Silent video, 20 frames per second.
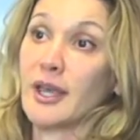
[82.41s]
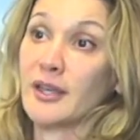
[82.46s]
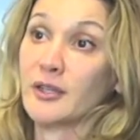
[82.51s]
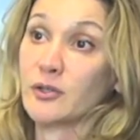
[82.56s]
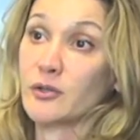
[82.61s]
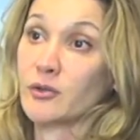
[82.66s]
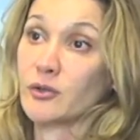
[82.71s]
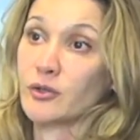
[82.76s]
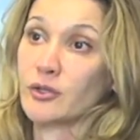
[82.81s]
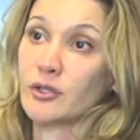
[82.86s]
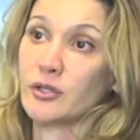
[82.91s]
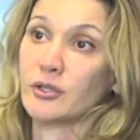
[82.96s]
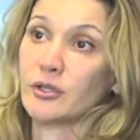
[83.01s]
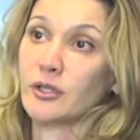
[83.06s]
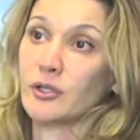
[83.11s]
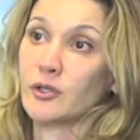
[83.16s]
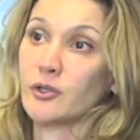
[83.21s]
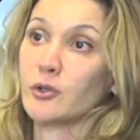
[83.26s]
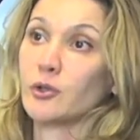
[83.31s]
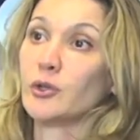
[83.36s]
estrogen
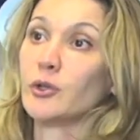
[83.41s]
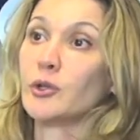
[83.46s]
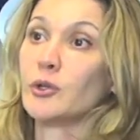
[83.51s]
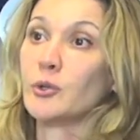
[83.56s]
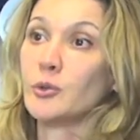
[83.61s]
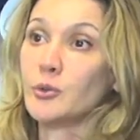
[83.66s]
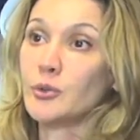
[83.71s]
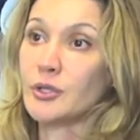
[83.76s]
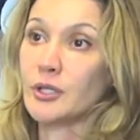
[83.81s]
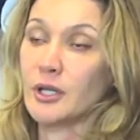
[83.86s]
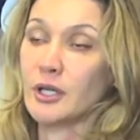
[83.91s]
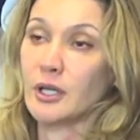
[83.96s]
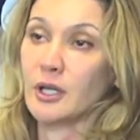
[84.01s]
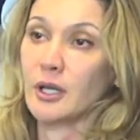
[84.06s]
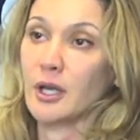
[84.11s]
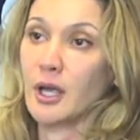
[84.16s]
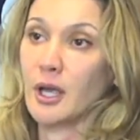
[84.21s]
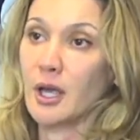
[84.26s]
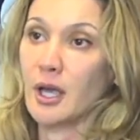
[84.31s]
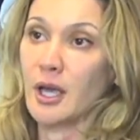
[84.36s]
that you're
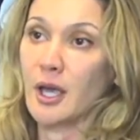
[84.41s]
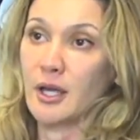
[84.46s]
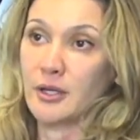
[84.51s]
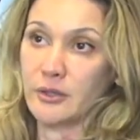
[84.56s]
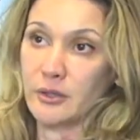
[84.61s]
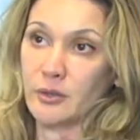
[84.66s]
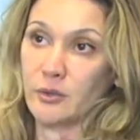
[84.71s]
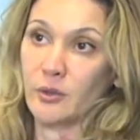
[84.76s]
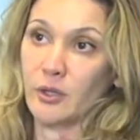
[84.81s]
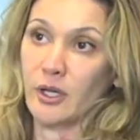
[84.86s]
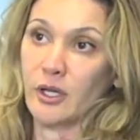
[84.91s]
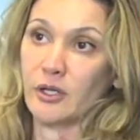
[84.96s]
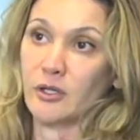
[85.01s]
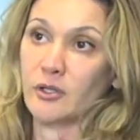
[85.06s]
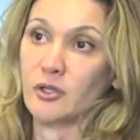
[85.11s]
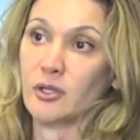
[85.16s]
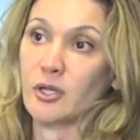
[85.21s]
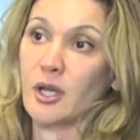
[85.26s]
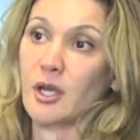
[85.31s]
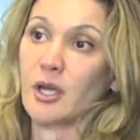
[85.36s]
losing as you
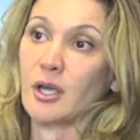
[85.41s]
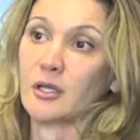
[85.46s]
age,